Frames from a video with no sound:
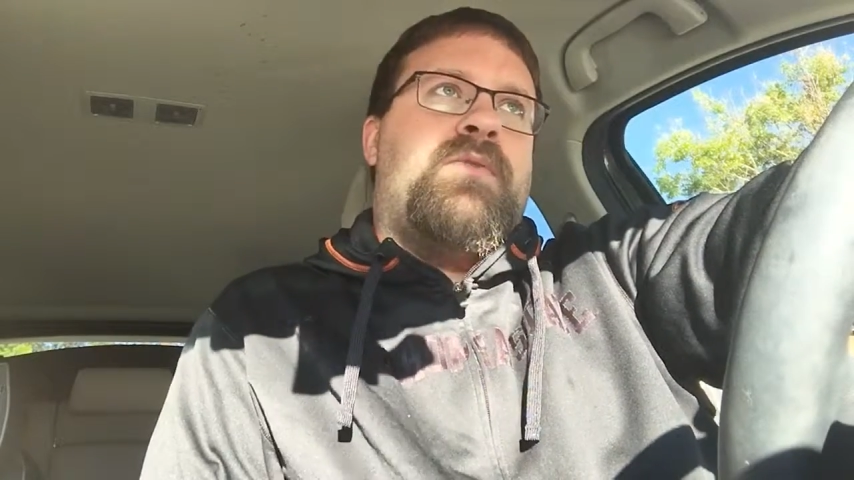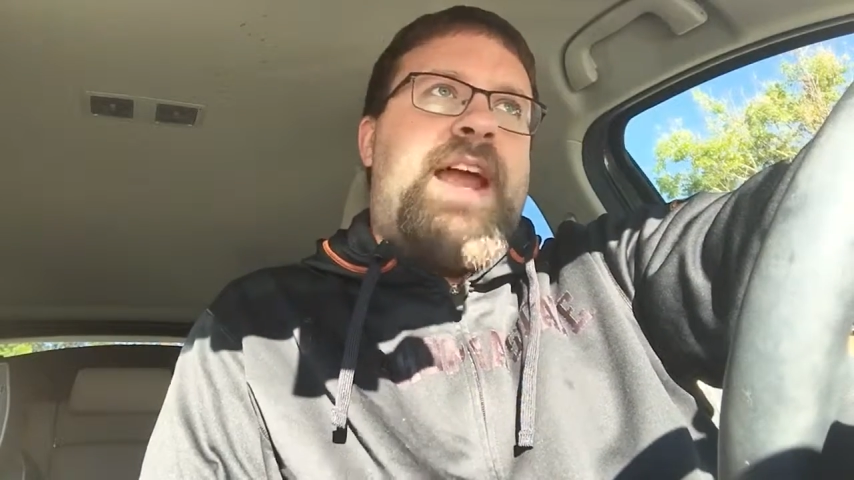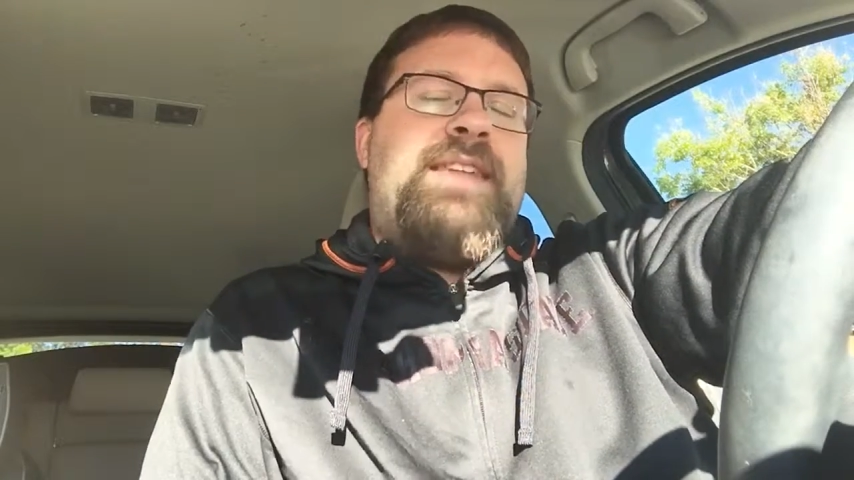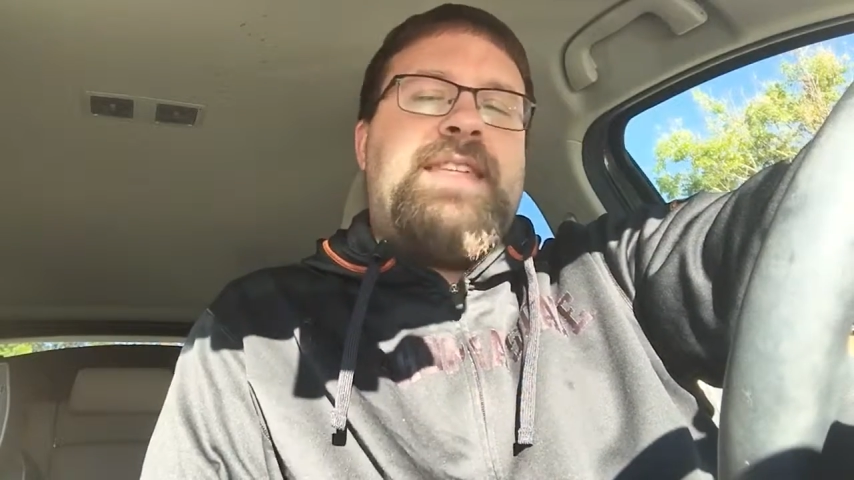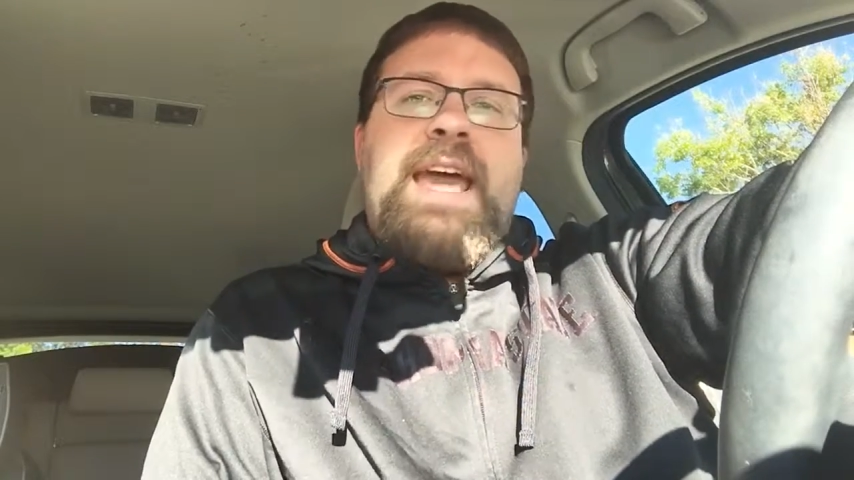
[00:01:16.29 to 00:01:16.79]

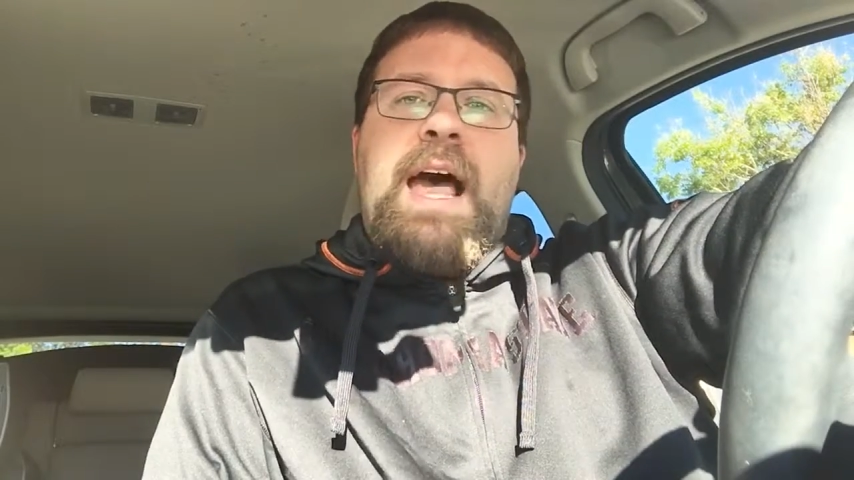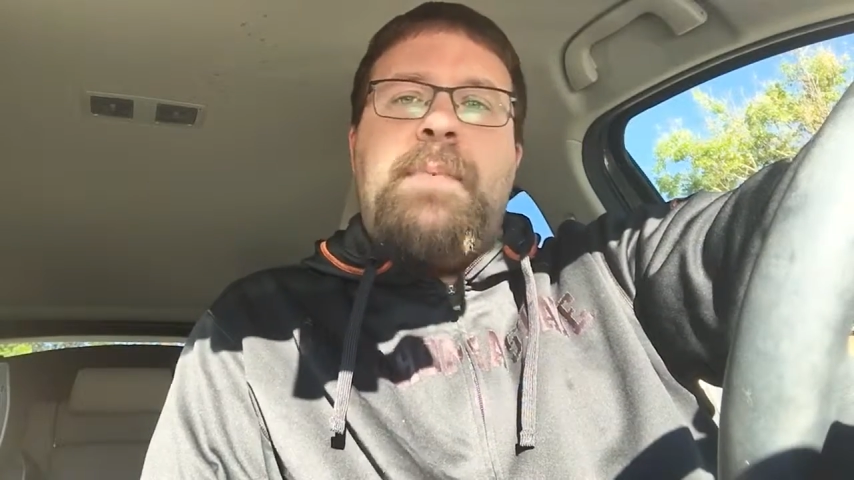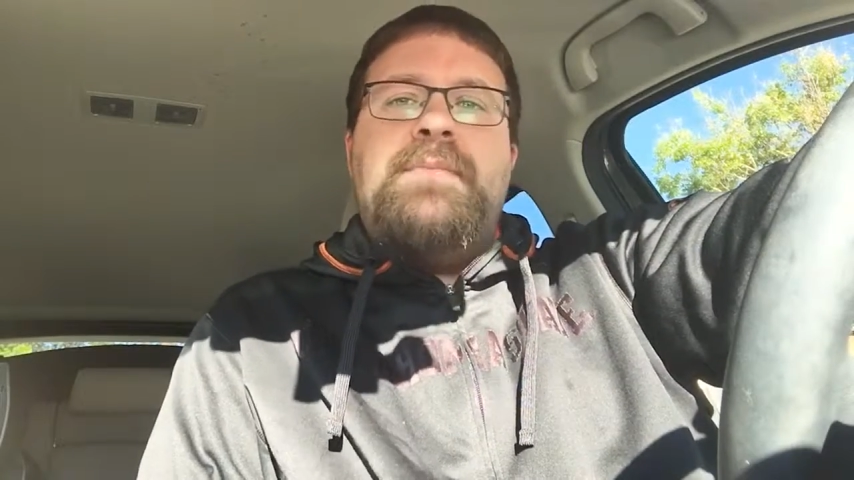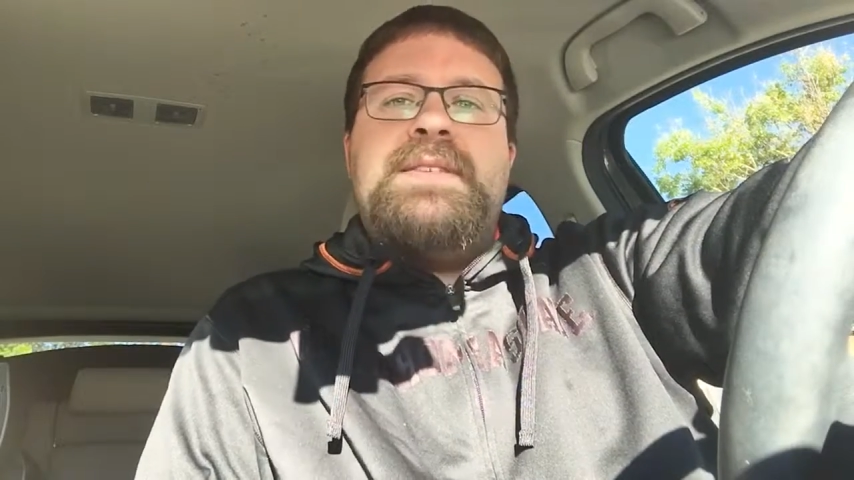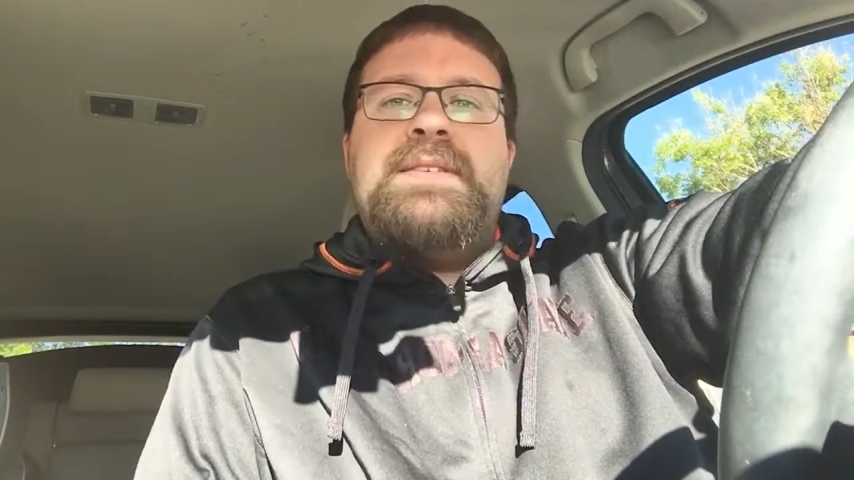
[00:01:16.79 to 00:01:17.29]
rank the
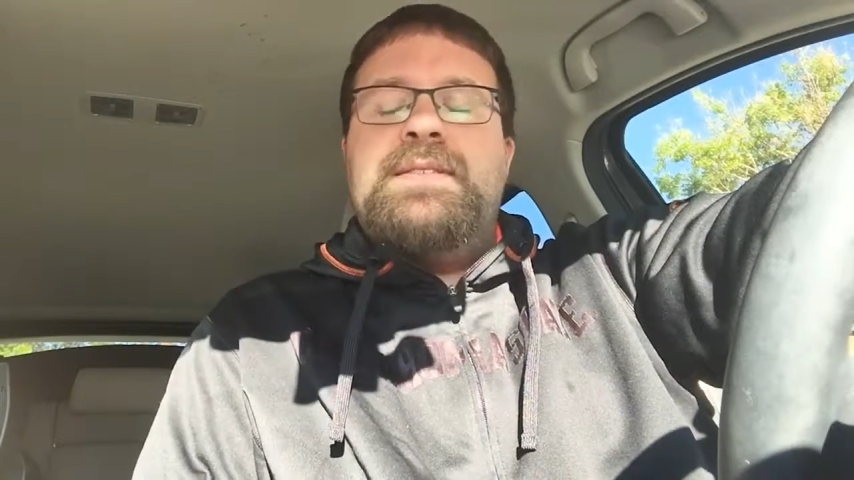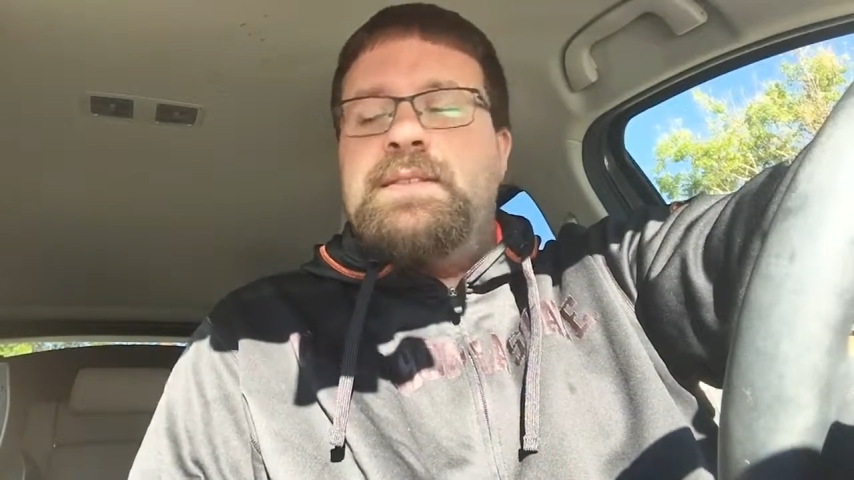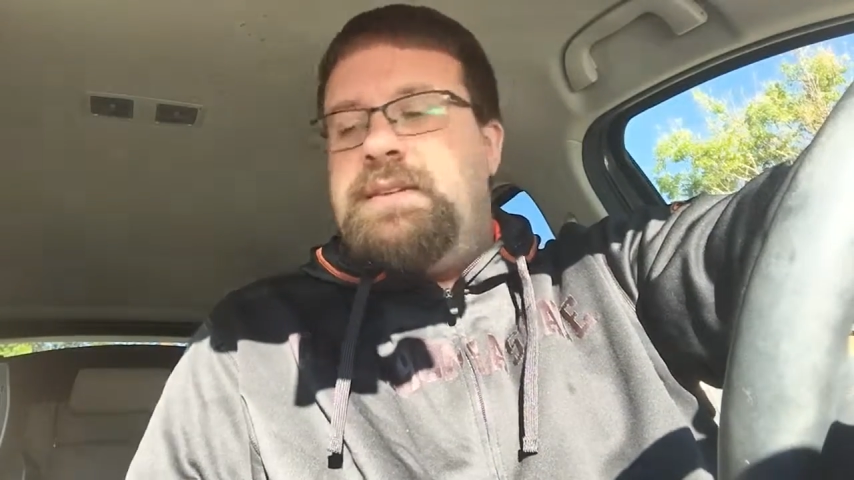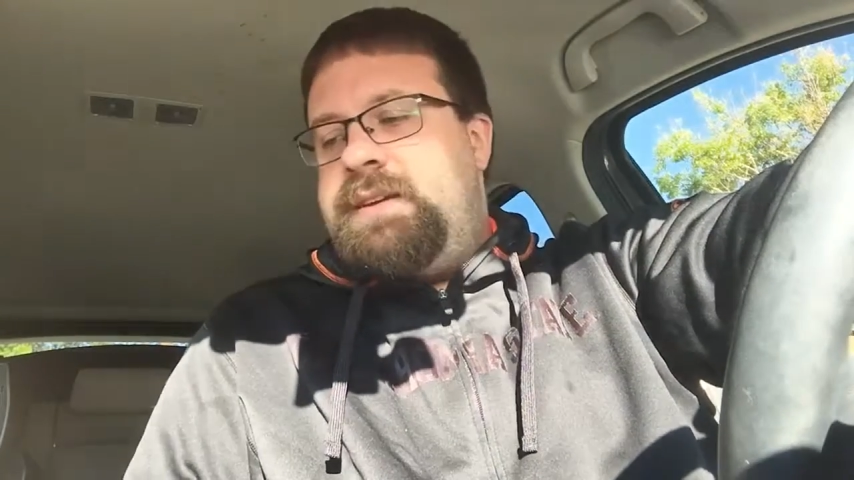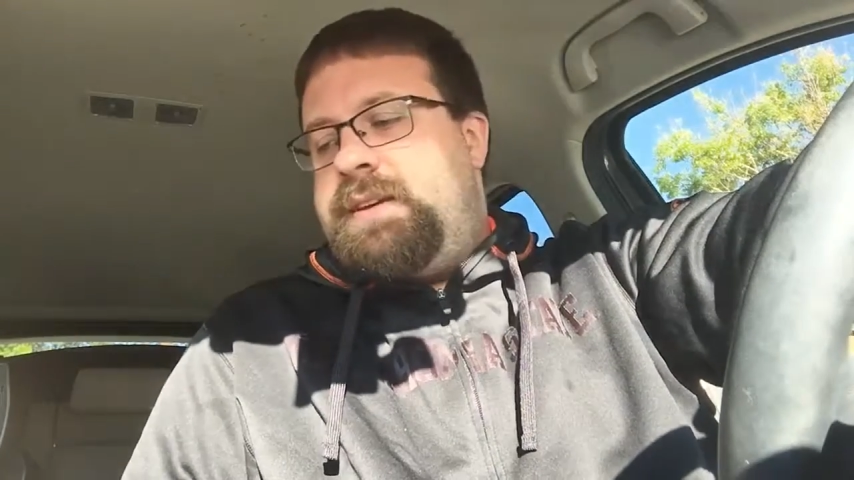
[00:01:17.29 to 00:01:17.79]
albums,
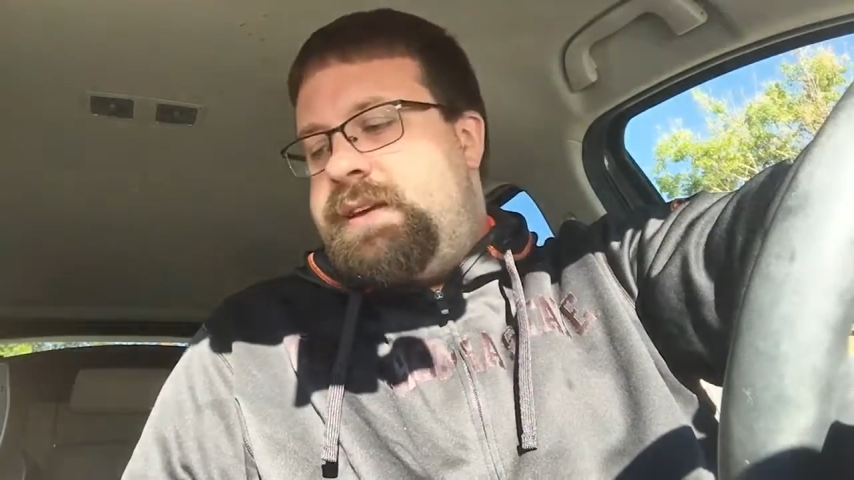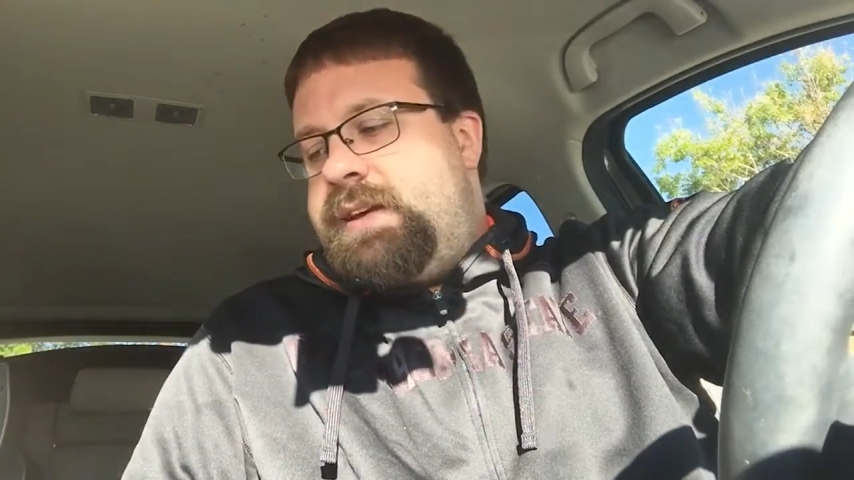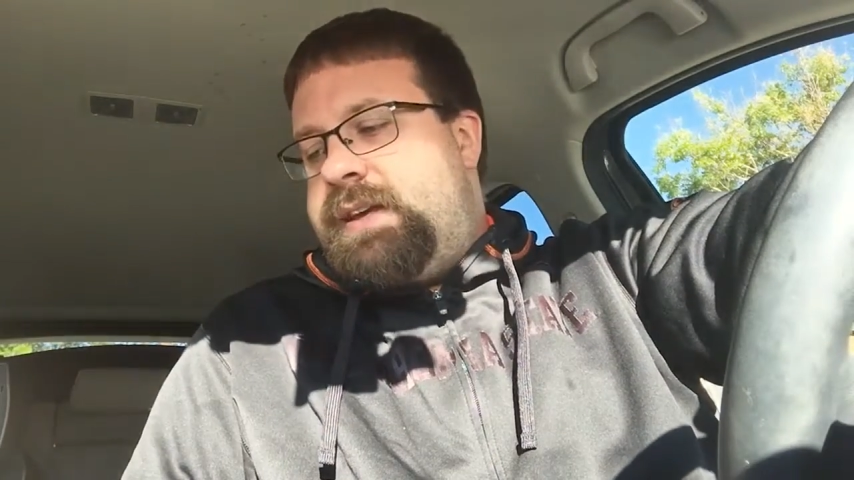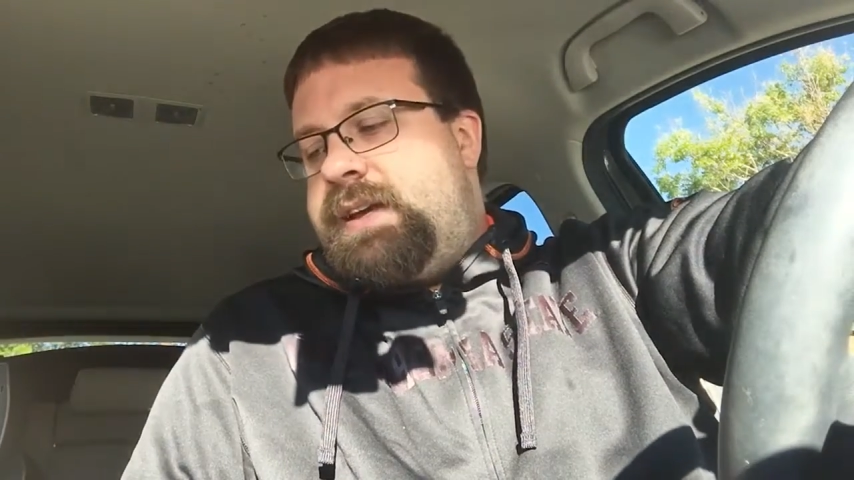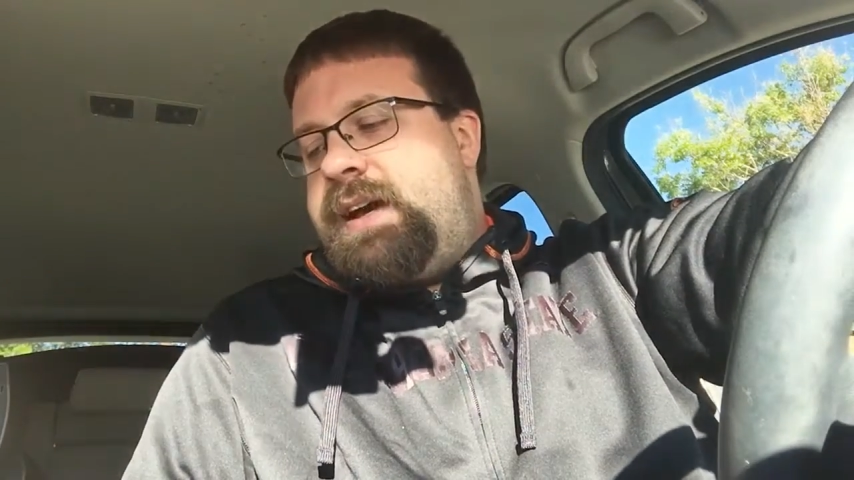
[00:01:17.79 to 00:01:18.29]

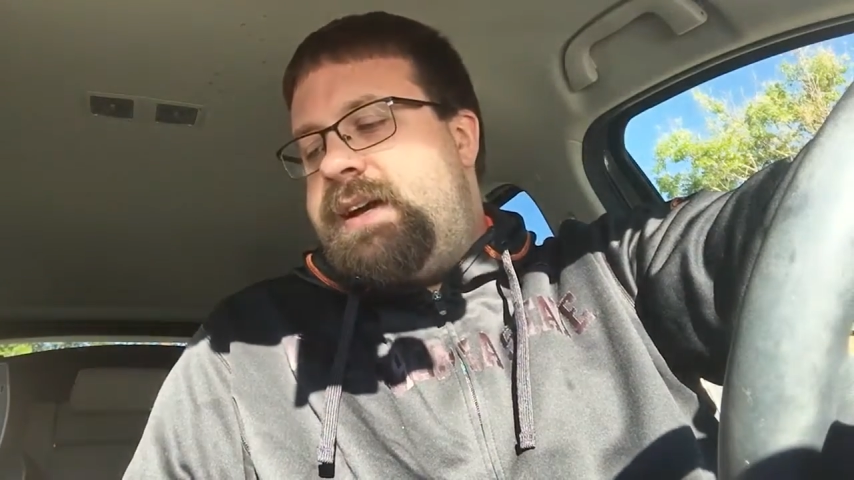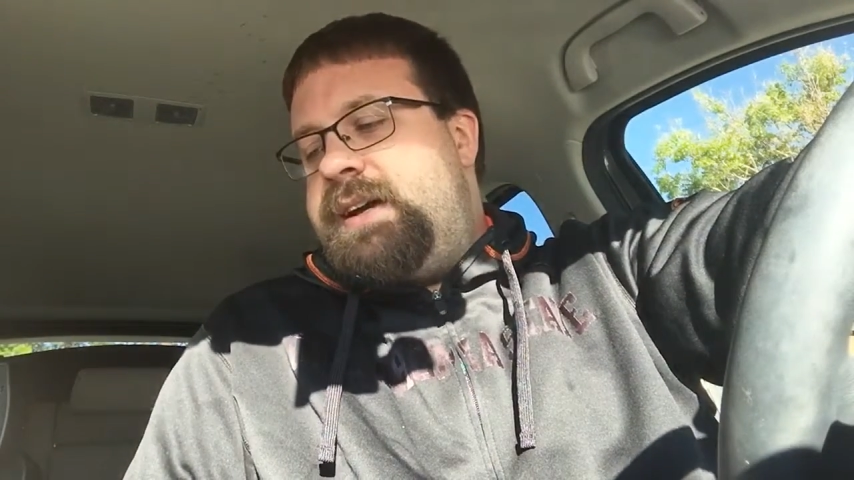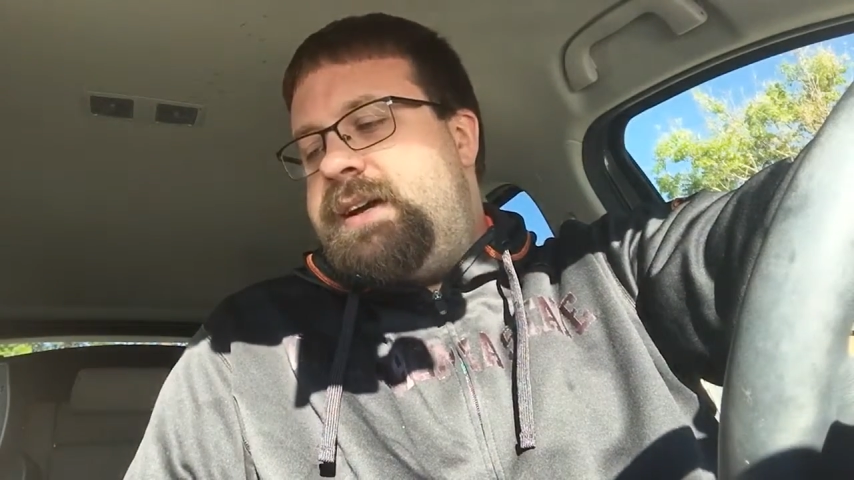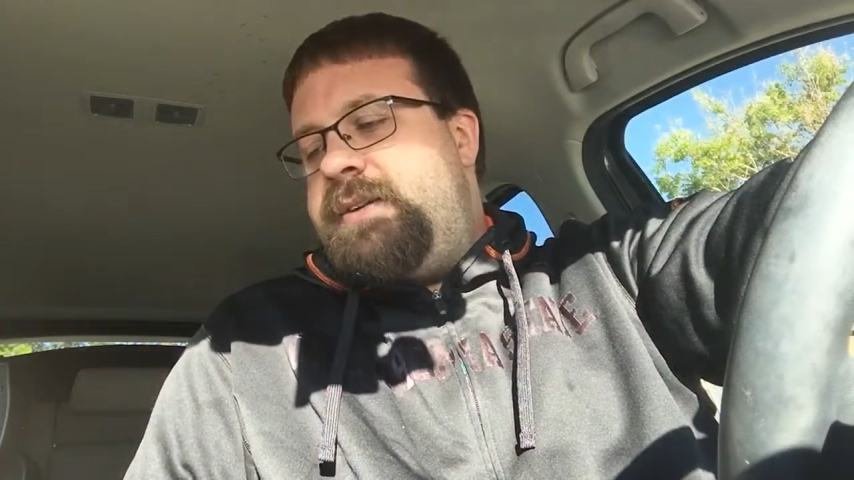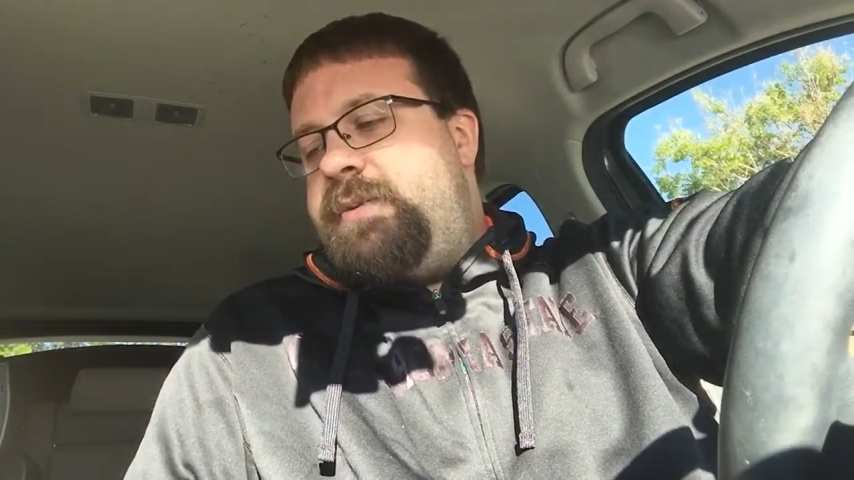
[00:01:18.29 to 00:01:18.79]

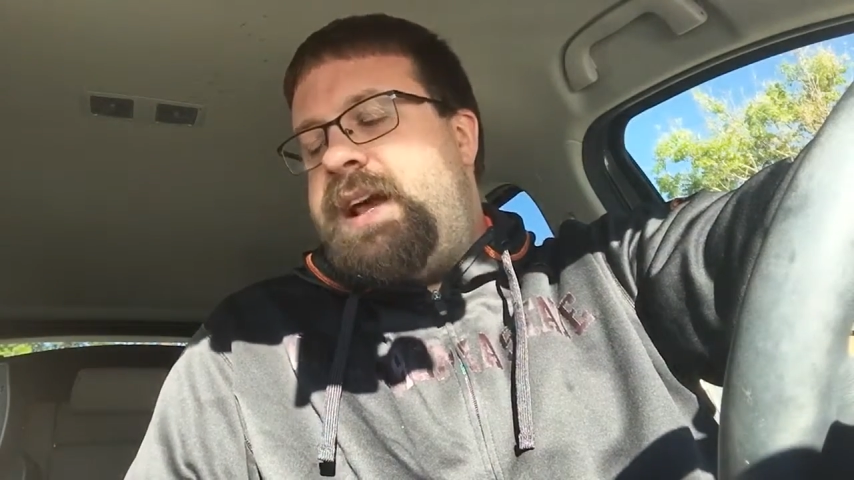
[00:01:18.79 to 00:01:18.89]
uh,